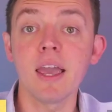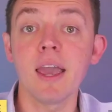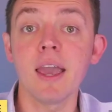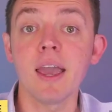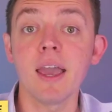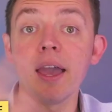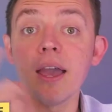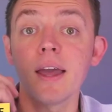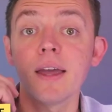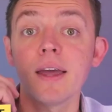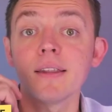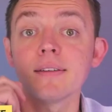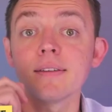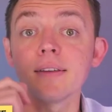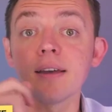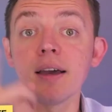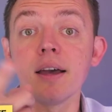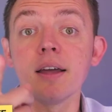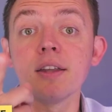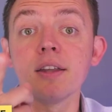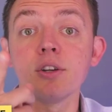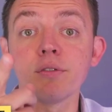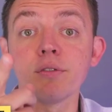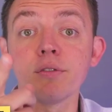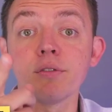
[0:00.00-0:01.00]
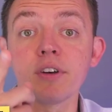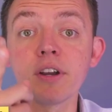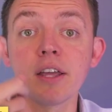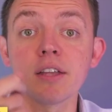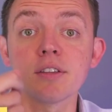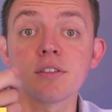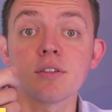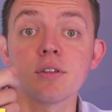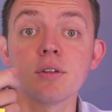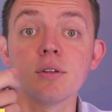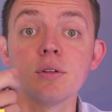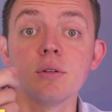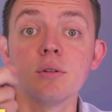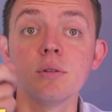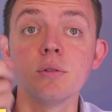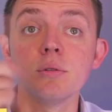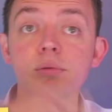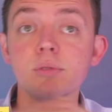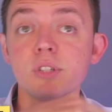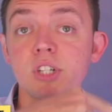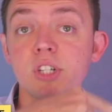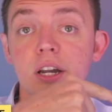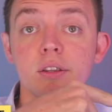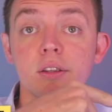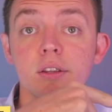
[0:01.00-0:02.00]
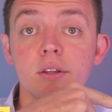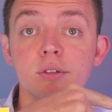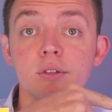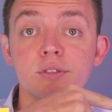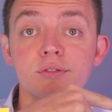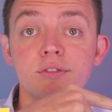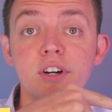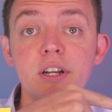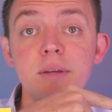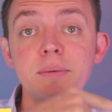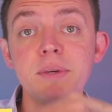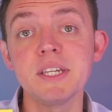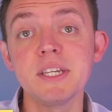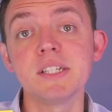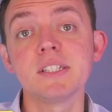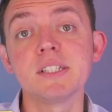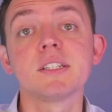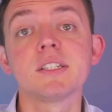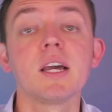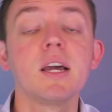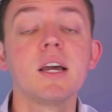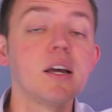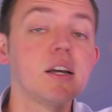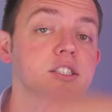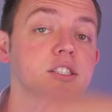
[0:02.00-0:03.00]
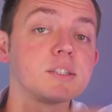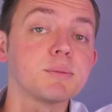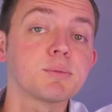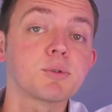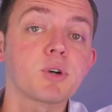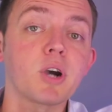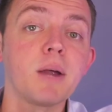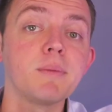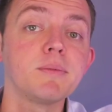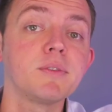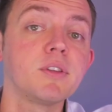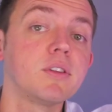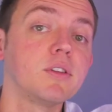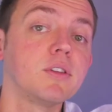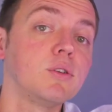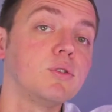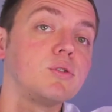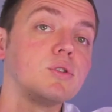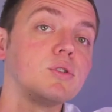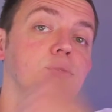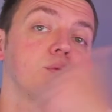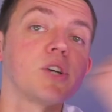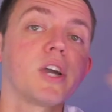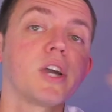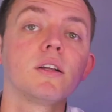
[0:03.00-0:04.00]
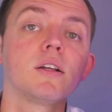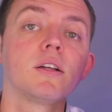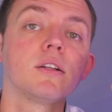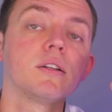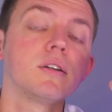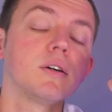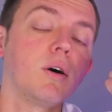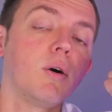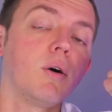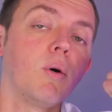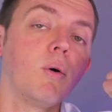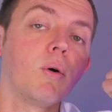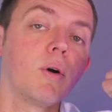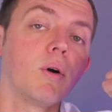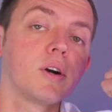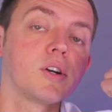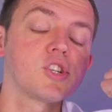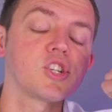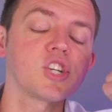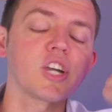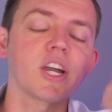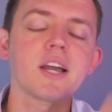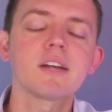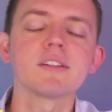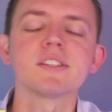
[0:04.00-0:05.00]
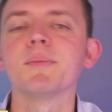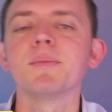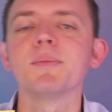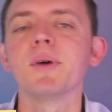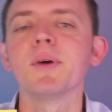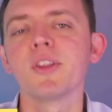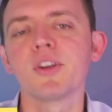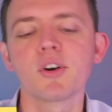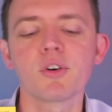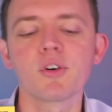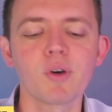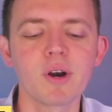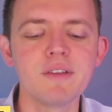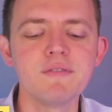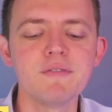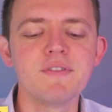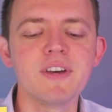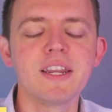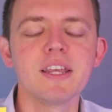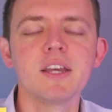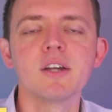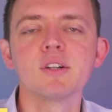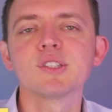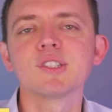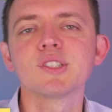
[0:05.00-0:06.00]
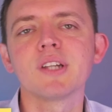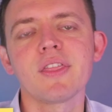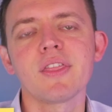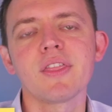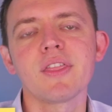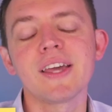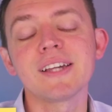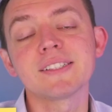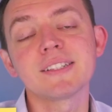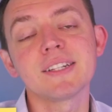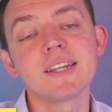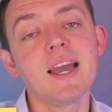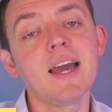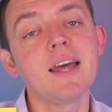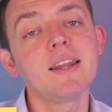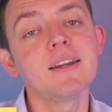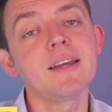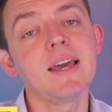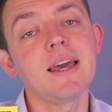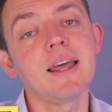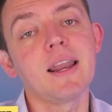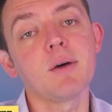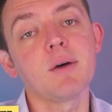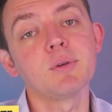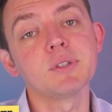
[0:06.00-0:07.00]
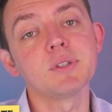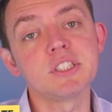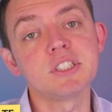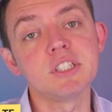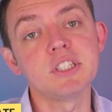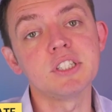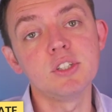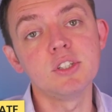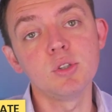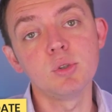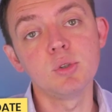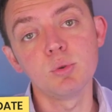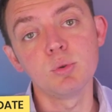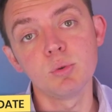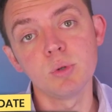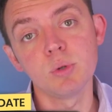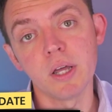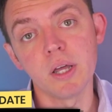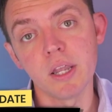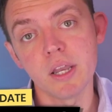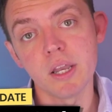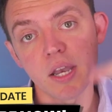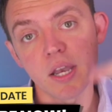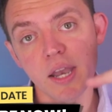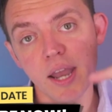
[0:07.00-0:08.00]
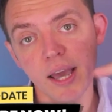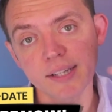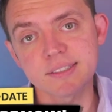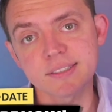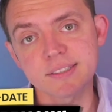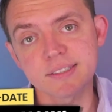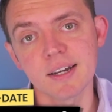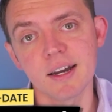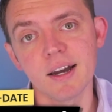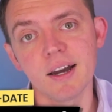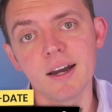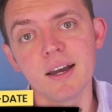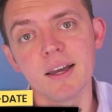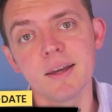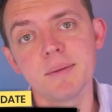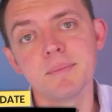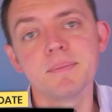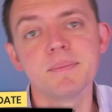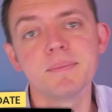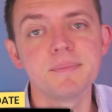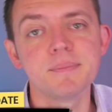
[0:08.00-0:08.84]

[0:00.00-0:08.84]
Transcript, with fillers: And uh, don't forget to check out those freebies subscribe to the YouTube channel, or check out some other great videos. Thanks again, and I will see you next time.